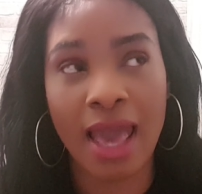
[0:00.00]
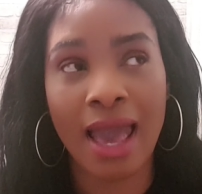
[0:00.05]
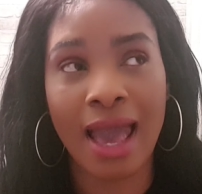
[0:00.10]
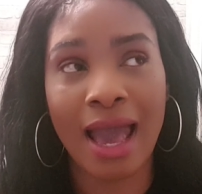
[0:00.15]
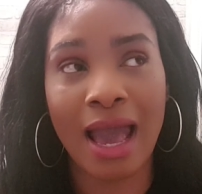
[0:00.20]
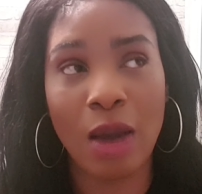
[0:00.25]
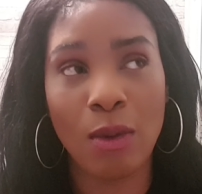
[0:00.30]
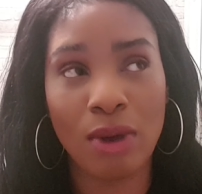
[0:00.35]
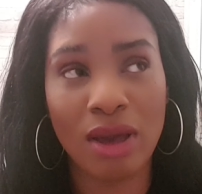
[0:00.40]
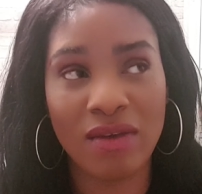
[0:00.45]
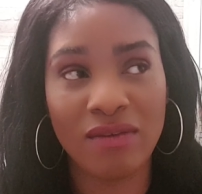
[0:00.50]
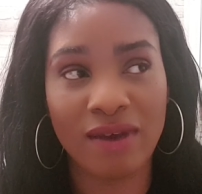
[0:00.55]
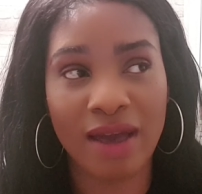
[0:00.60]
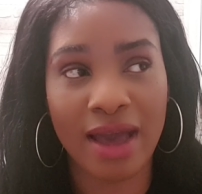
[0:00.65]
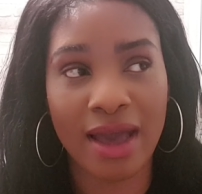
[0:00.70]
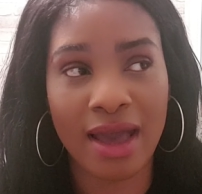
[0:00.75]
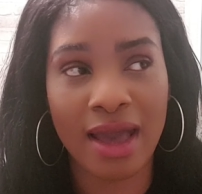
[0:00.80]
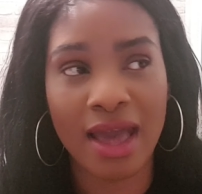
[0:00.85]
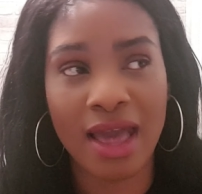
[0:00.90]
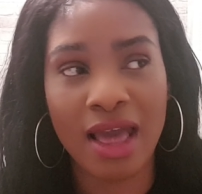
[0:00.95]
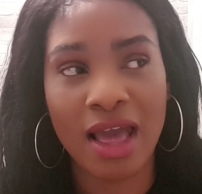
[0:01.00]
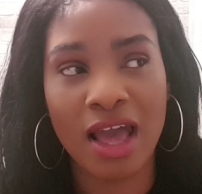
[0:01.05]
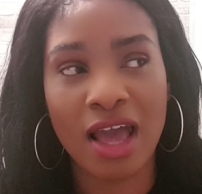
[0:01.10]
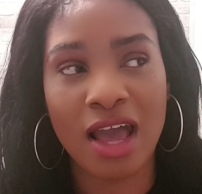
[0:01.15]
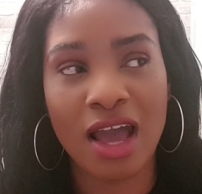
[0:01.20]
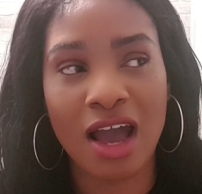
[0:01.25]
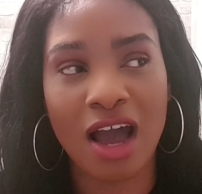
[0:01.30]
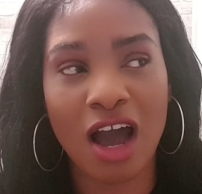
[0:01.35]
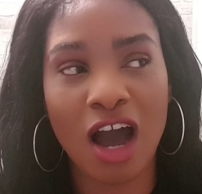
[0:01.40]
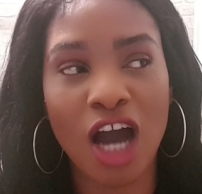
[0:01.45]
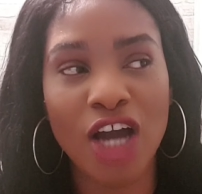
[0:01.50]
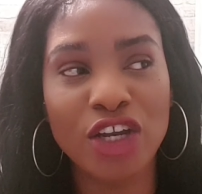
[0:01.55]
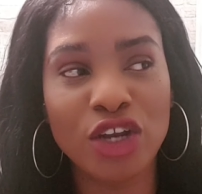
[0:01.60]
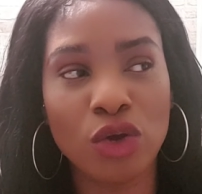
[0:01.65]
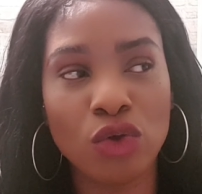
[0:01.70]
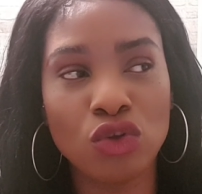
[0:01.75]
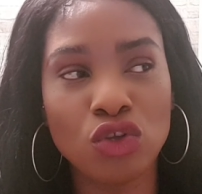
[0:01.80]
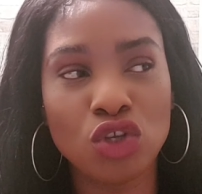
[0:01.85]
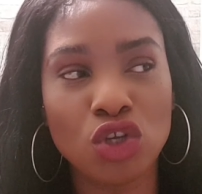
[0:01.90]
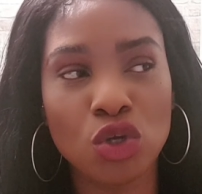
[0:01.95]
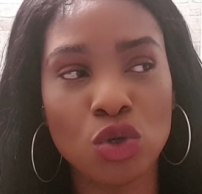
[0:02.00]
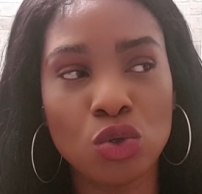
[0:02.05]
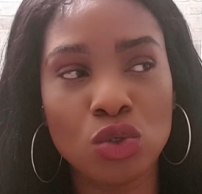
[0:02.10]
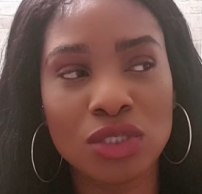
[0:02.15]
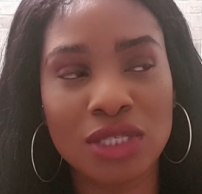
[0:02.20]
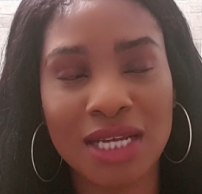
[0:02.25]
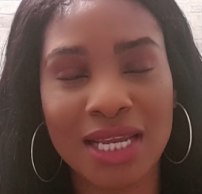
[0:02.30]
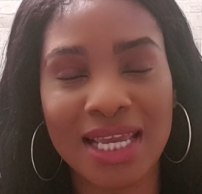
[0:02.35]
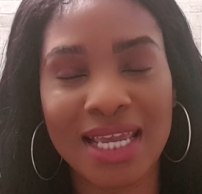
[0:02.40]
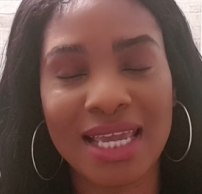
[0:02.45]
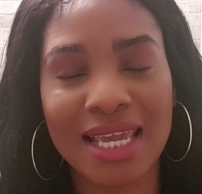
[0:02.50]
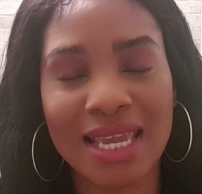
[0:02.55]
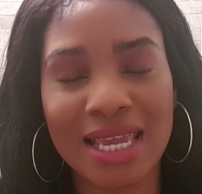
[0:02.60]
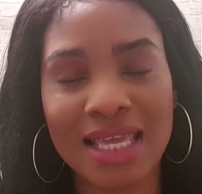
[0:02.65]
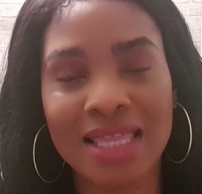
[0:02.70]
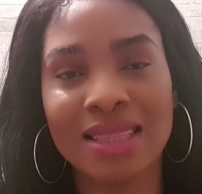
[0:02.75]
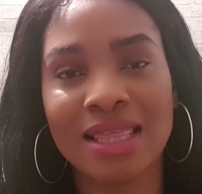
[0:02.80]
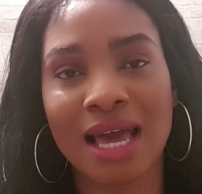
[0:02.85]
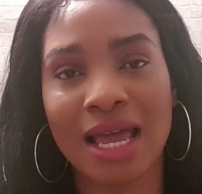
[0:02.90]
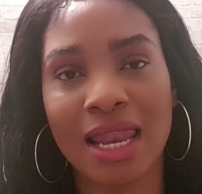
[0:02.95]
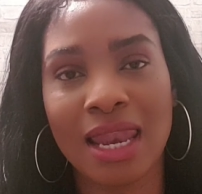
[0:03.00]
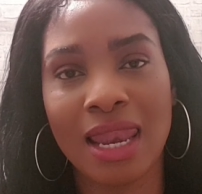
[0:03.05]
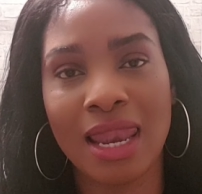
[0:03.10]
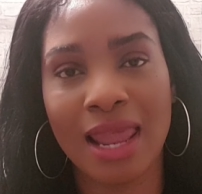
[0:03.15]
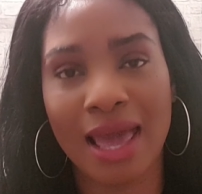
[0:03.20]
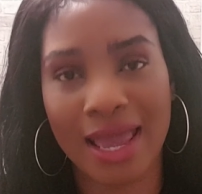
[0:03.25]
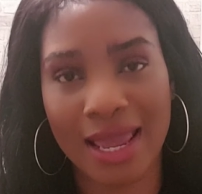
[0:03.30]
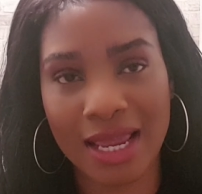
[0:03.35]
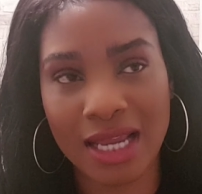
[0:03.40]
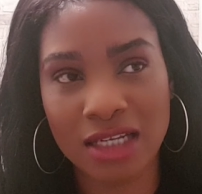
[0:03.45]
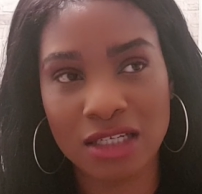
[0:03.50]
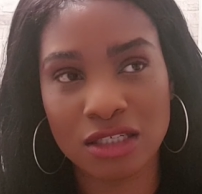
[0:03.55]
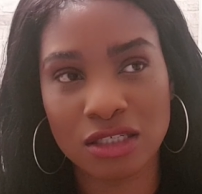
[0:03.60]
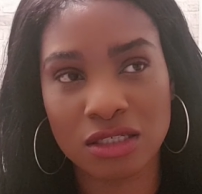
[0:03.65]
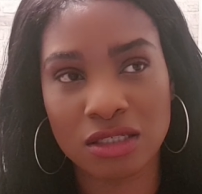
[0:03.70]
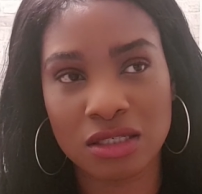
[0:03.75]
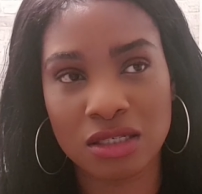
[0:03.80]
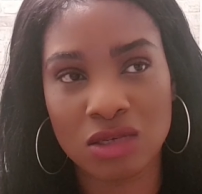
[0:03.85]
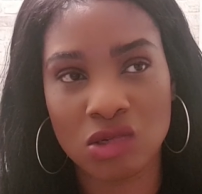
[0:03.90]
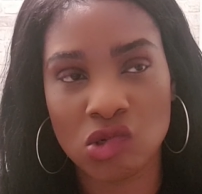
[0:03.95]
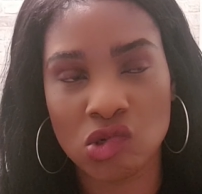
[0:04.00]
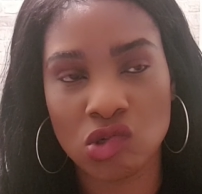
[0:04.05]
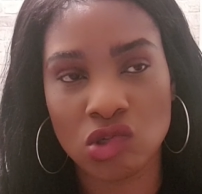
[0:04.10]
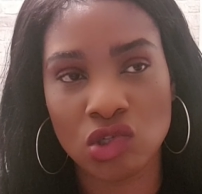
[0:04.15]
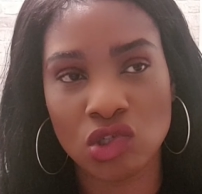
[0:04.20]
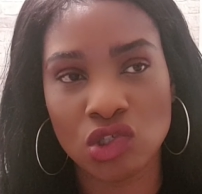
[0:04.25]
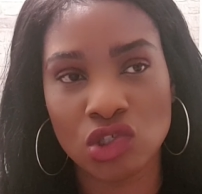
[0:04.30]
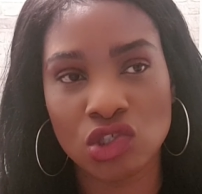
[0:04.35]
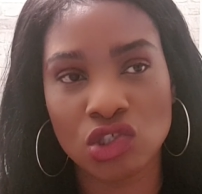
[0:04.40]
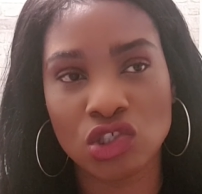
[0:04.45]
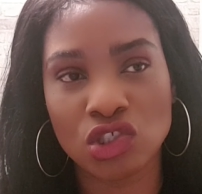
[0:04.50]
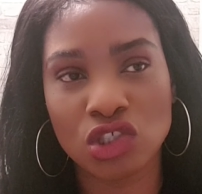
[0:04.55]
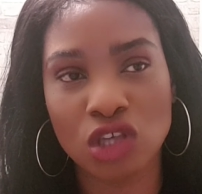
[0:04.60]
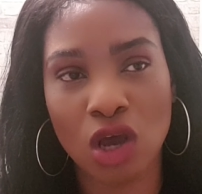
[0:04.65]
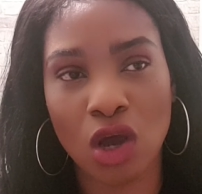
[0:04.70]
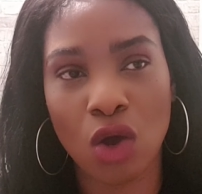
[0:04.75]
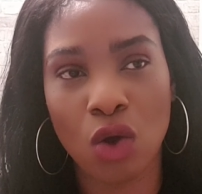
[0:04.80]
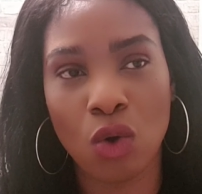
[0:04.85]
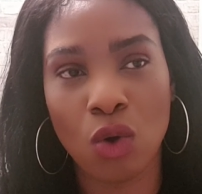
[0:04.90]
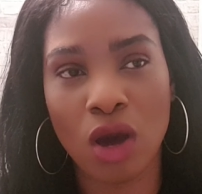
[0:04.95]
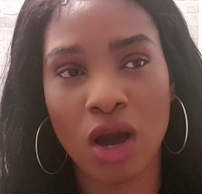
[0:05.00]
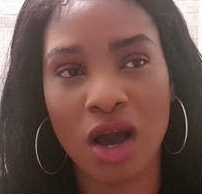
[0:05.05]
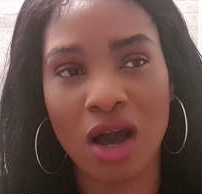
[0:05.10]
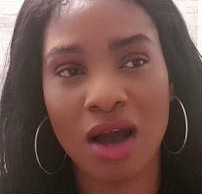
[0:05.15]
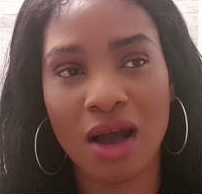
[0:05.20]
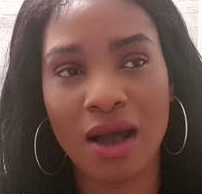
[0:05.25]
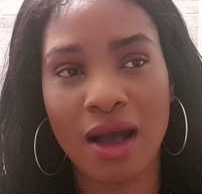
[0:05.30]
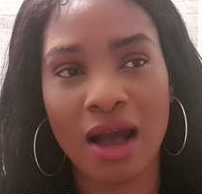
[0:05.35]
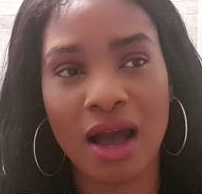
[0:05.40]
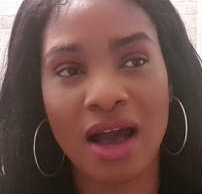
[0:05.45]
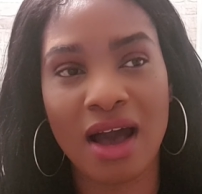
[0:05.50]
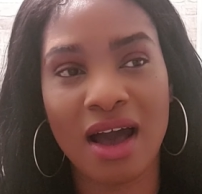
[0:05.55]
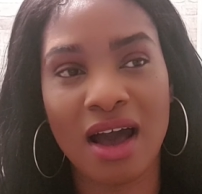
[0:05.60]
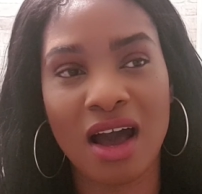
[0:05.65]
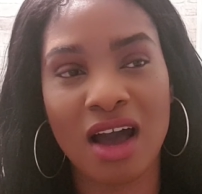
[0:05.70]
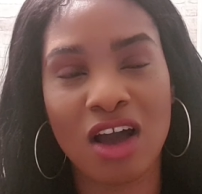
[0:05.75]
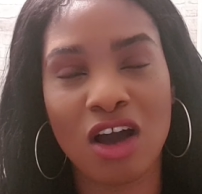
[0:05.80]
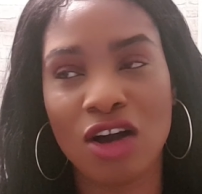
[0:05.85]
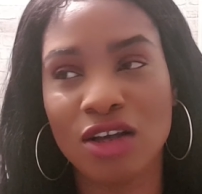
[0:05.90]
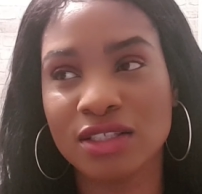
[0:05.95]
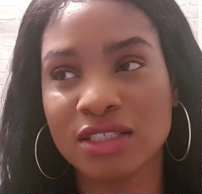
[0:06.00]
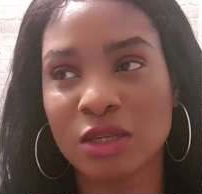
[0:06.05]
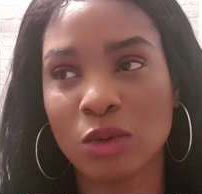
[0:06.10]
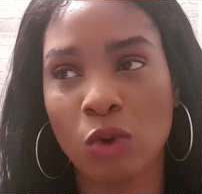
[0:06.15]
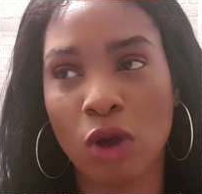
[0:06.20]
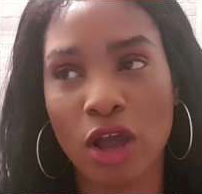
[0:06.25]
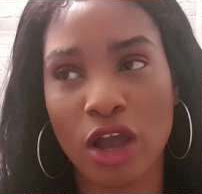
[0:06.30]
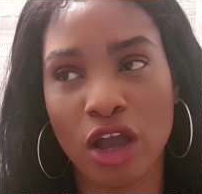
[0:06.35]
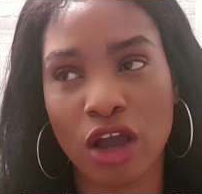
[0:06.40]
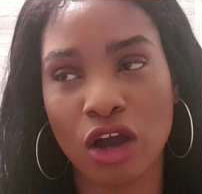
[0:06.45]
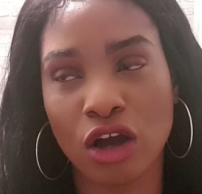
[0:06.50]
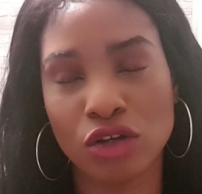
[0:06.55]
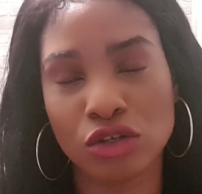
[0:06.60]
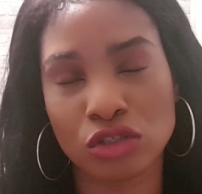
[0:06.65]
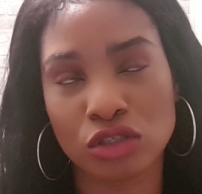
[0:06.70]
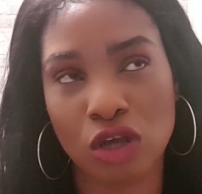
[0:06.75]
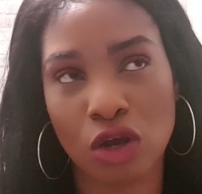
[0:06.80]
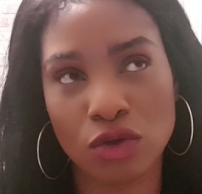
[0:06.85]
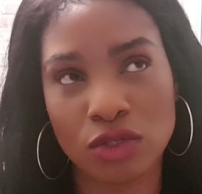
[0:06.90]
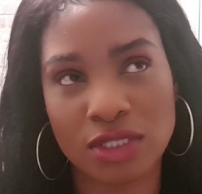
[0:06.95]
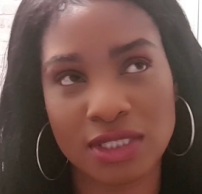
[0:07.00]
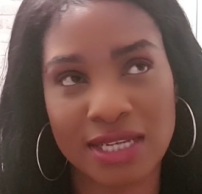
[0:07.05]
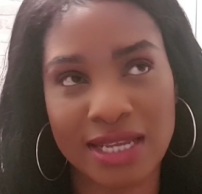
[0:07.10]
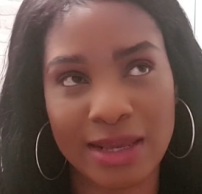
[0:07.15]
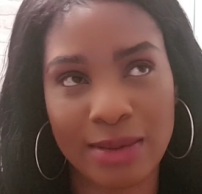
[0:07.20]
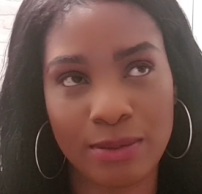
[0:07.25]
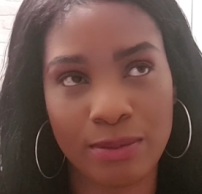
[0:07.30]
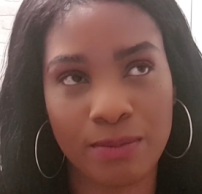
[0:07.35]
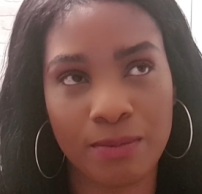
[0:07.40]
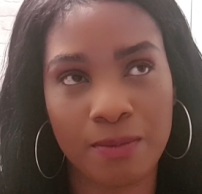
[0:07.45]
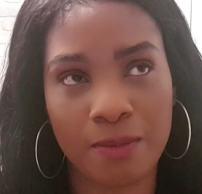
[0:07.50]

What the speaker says: However, I don't usually eat that late, so I can't see why I can't just go to sleep,